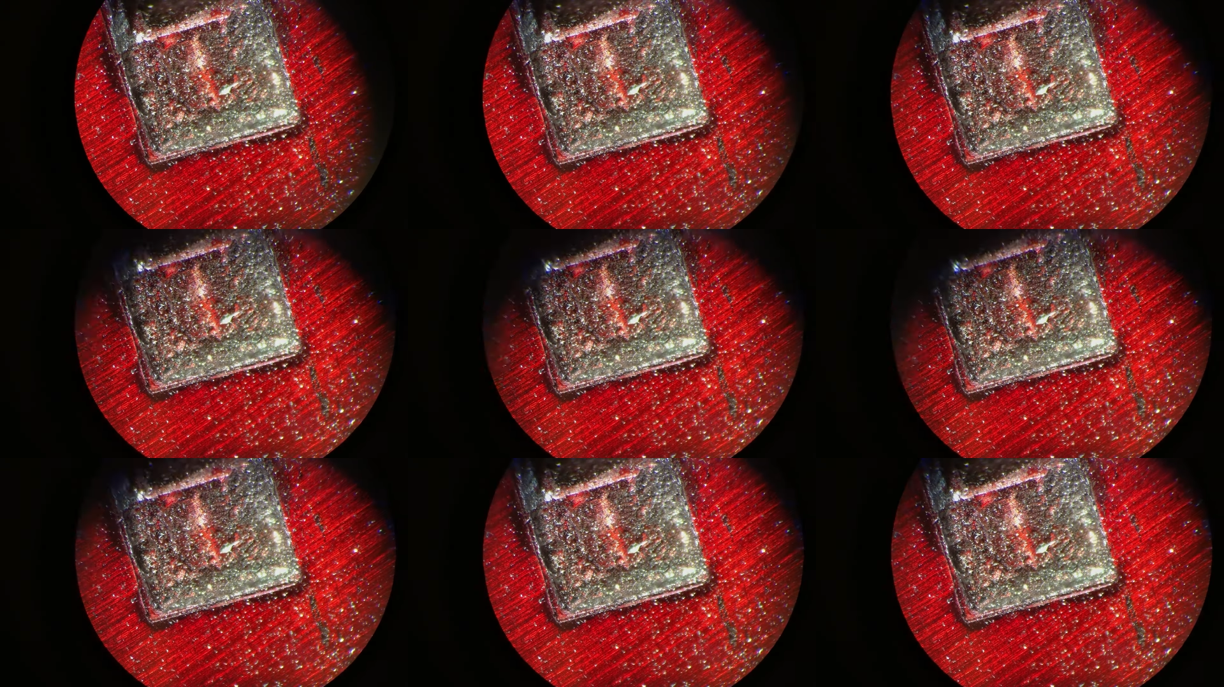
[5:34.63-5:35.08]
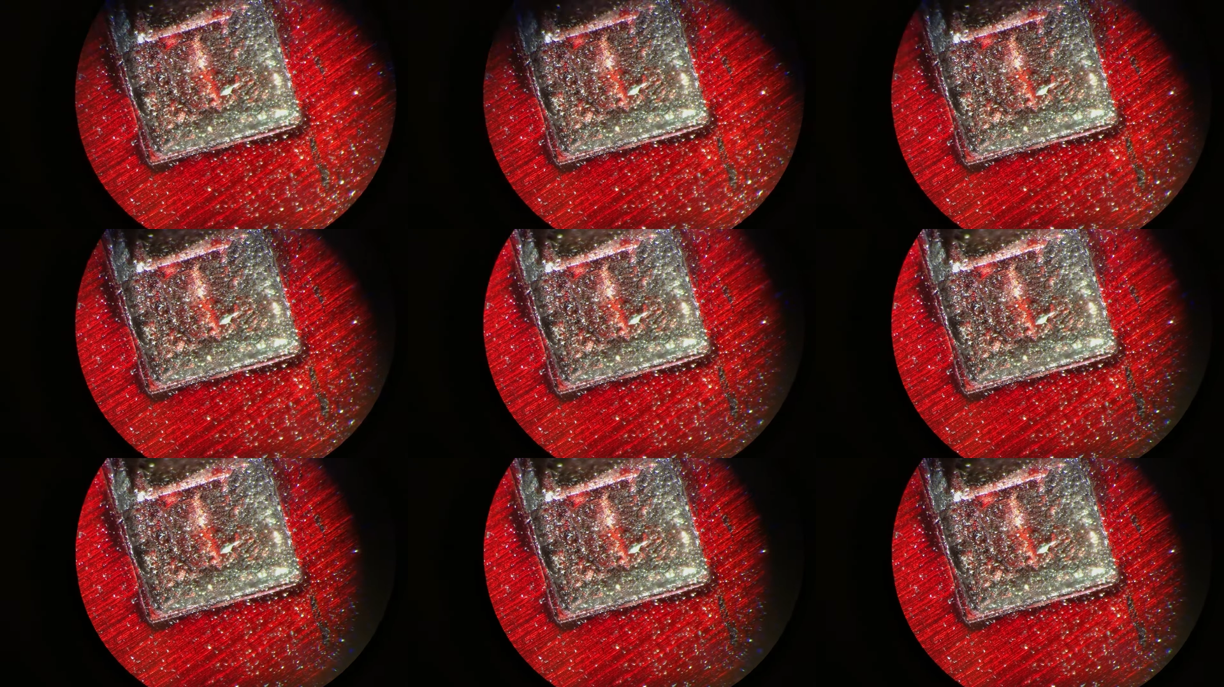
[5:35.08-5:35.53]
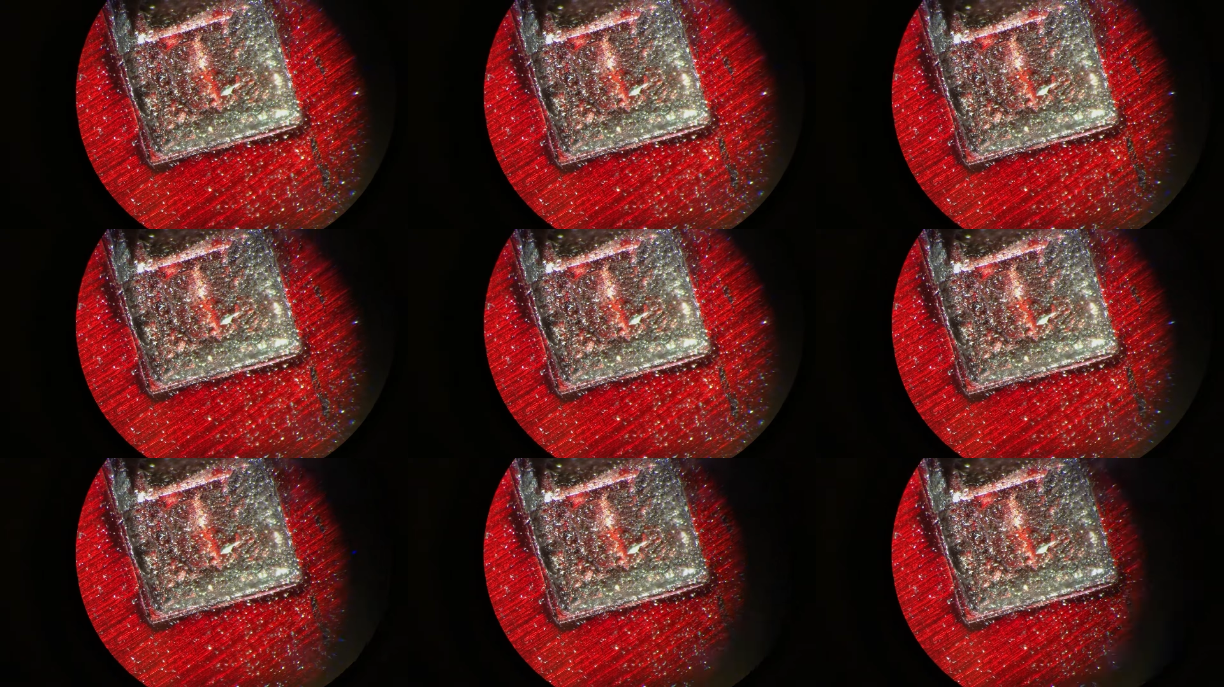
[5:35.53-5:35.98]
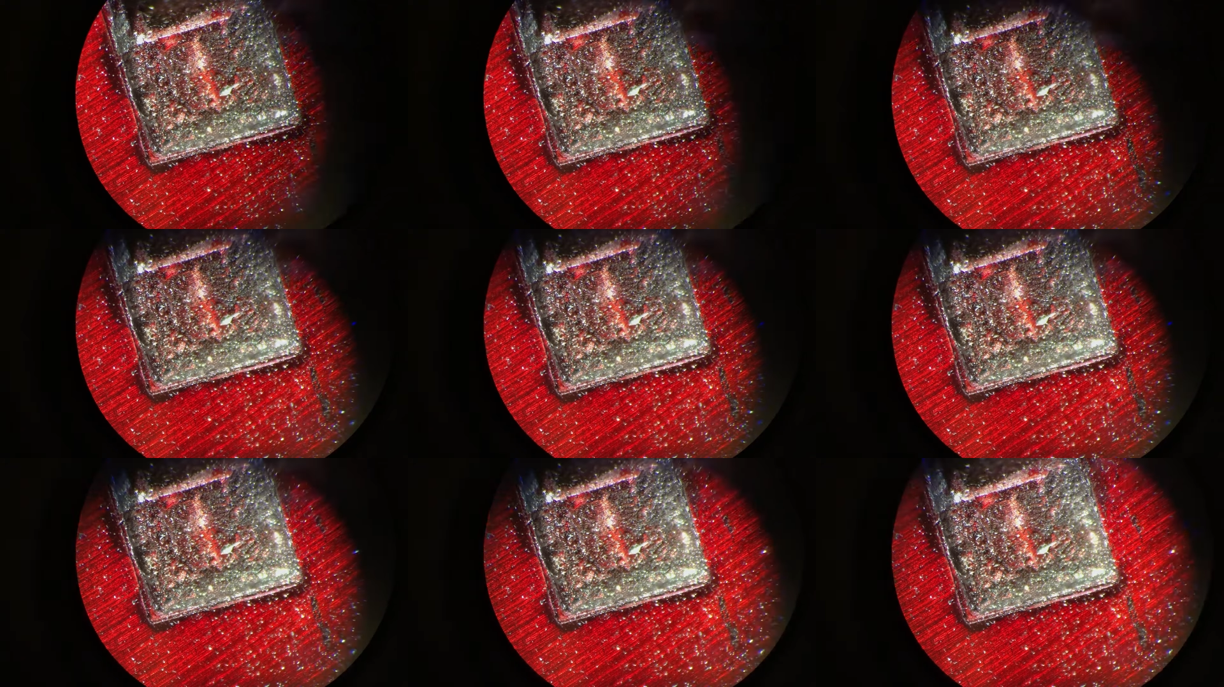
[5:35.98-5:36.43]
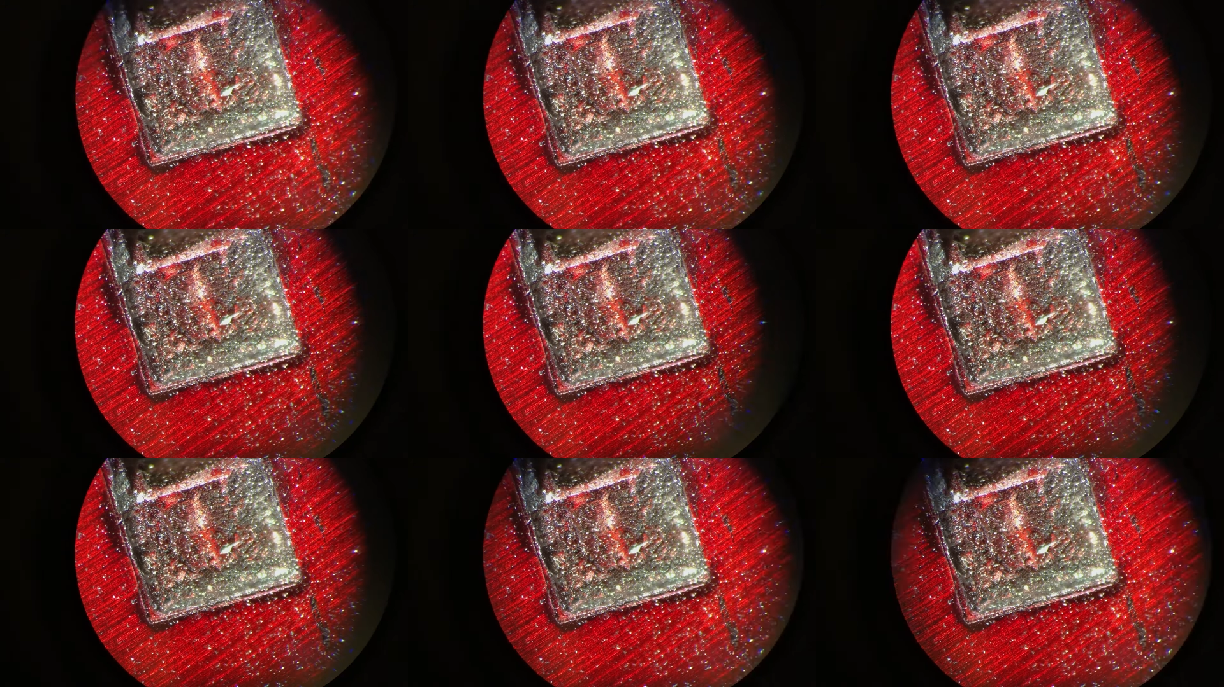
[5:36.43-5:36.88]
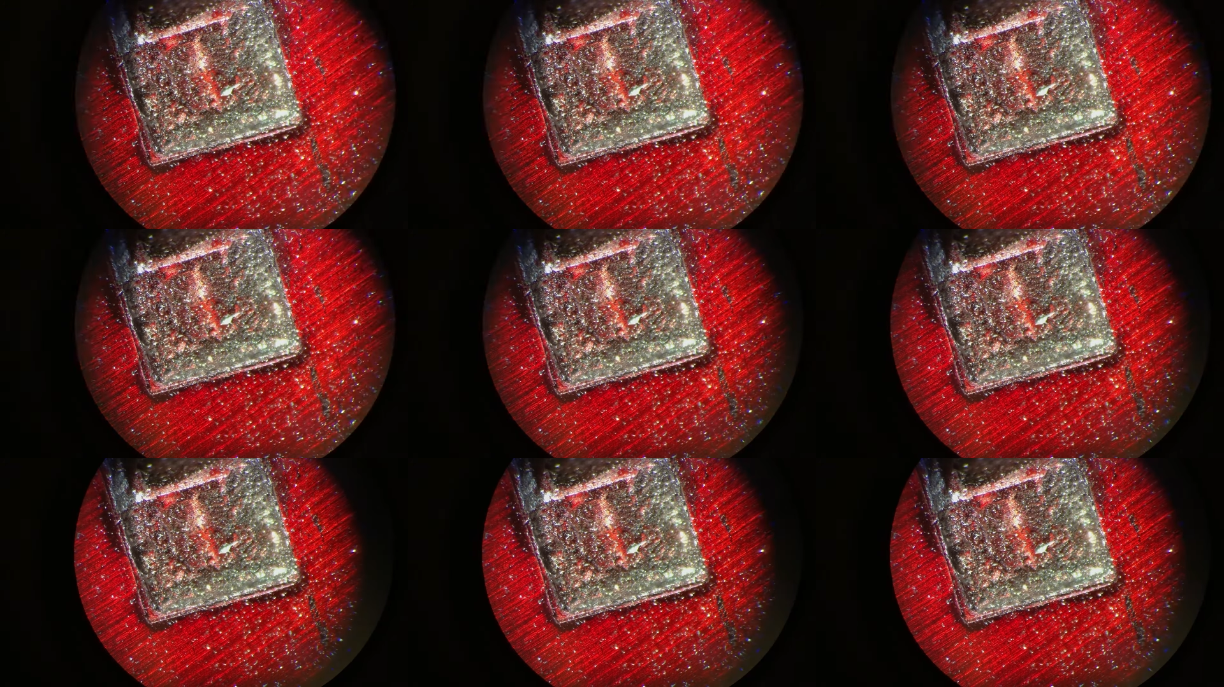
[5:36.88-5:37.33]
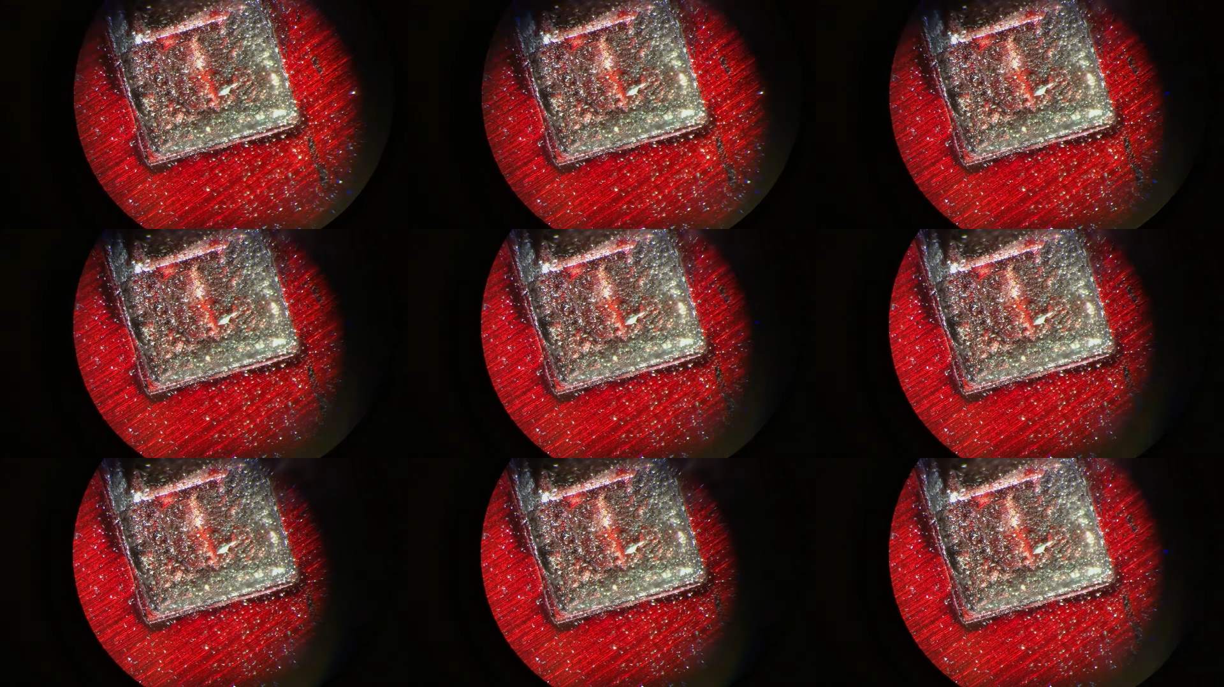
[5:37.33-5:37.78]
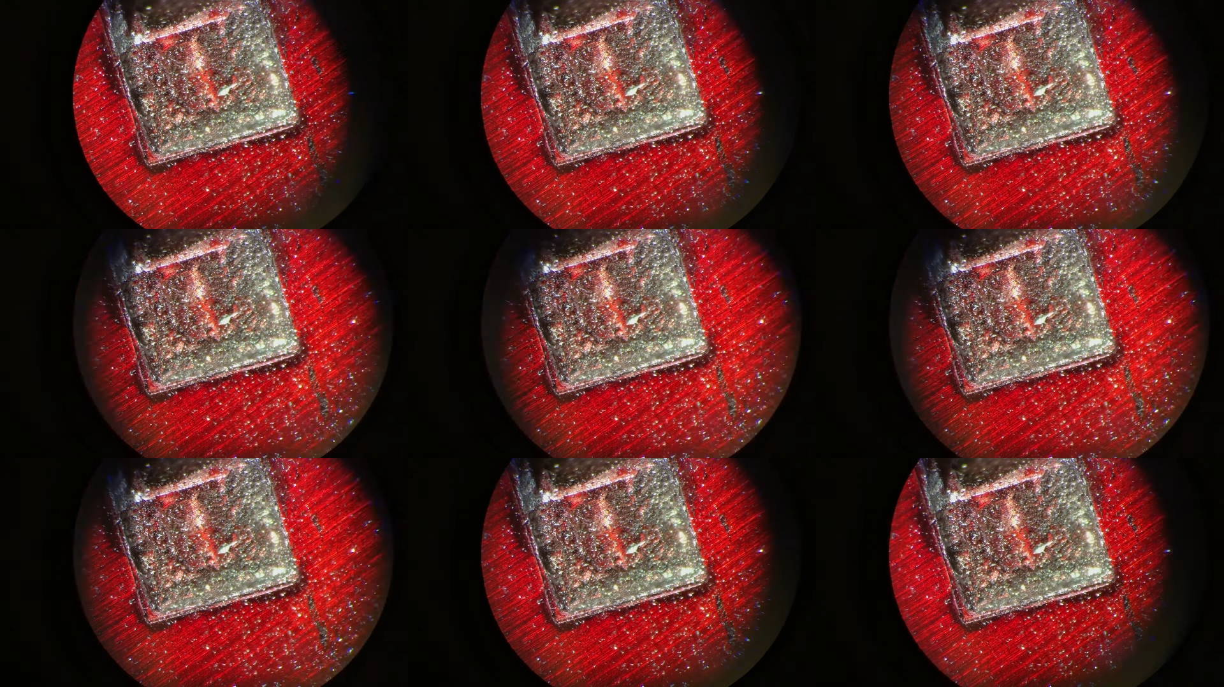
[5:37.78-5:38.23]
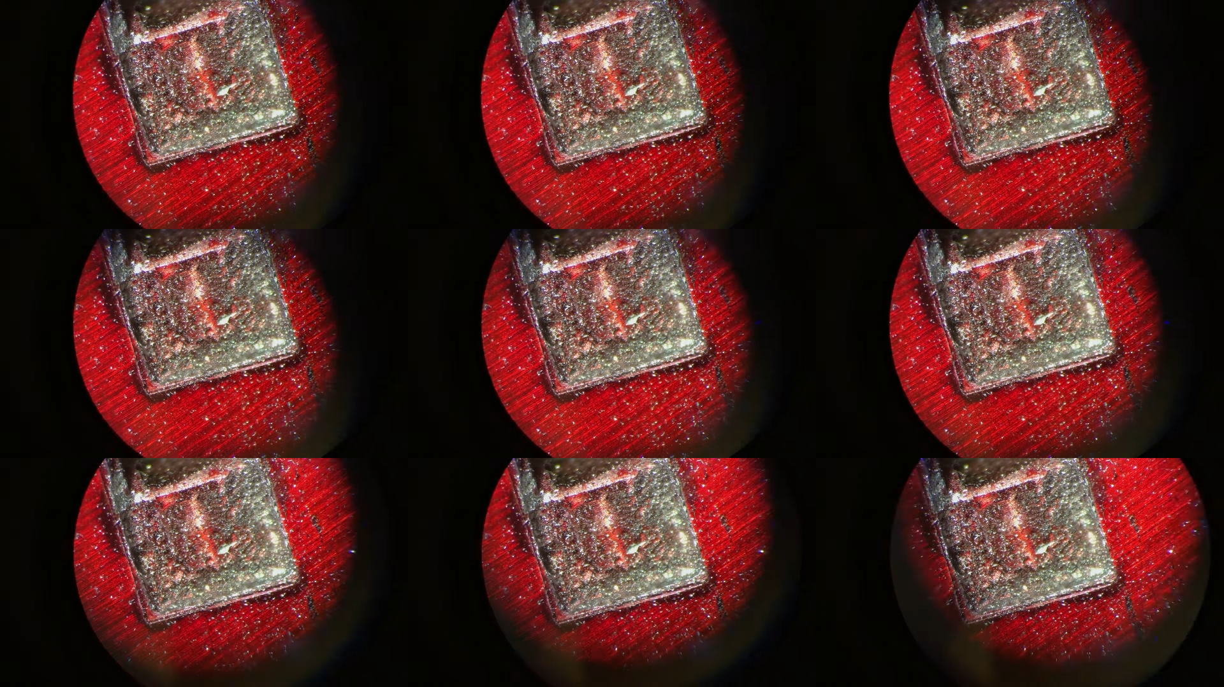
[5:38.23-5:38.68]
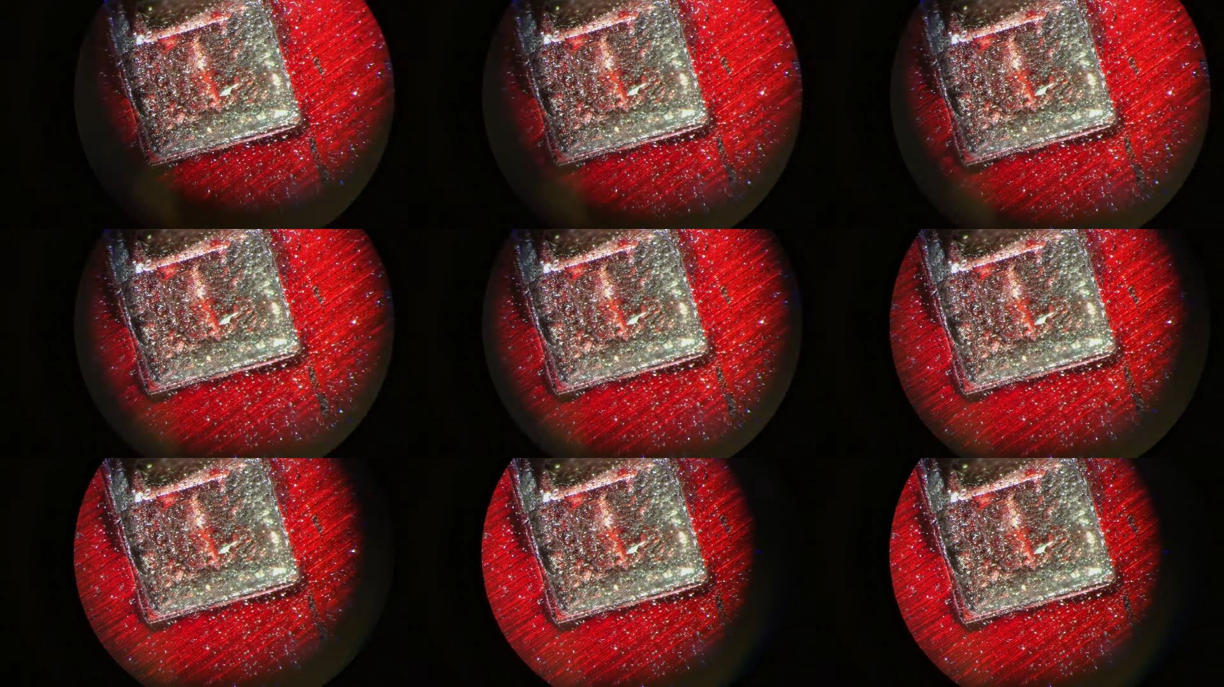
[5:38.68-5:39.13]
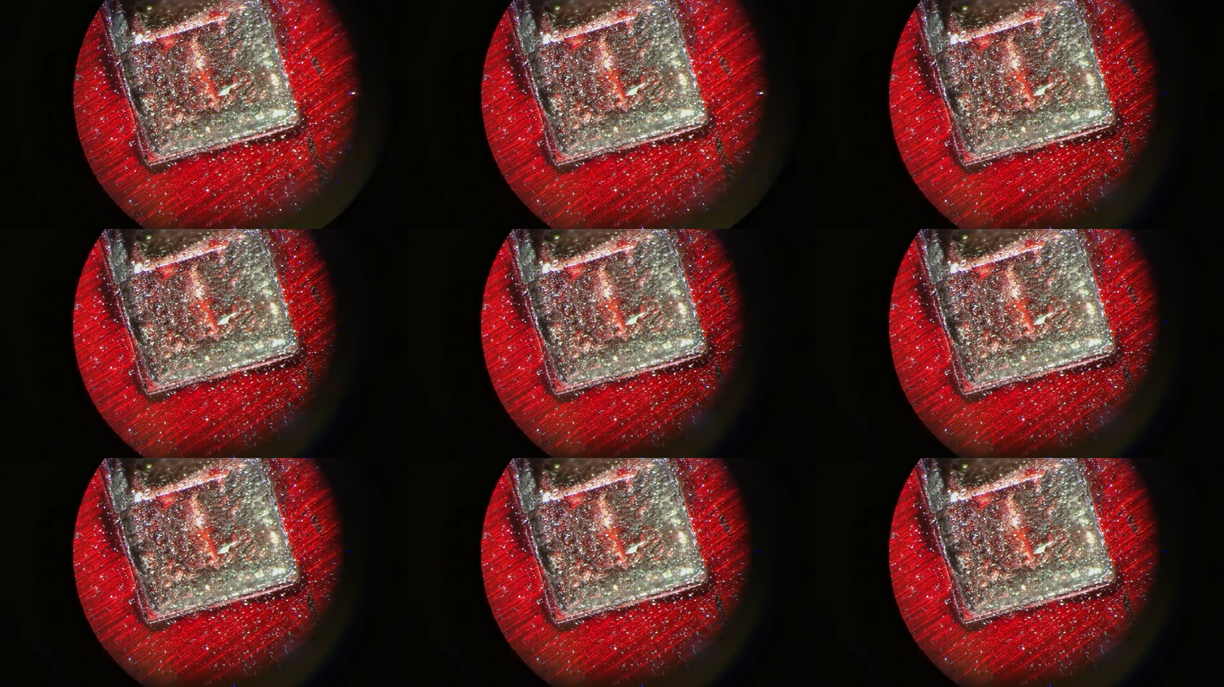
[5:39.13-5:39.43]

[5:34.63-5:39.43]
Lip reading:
(no speaker visible)